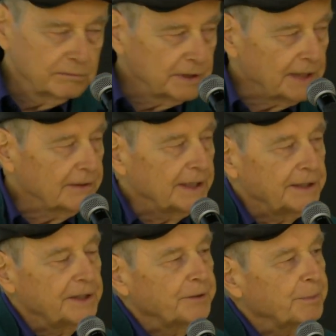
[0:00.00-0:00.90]

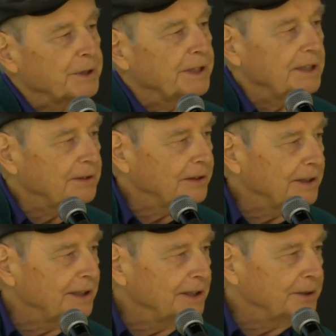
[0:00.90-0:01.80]
translated it
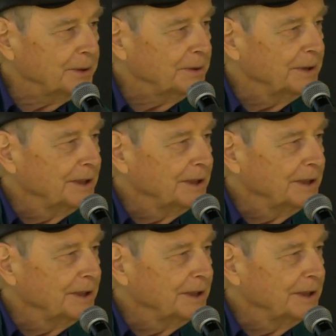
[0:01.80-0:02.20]
spontaneously into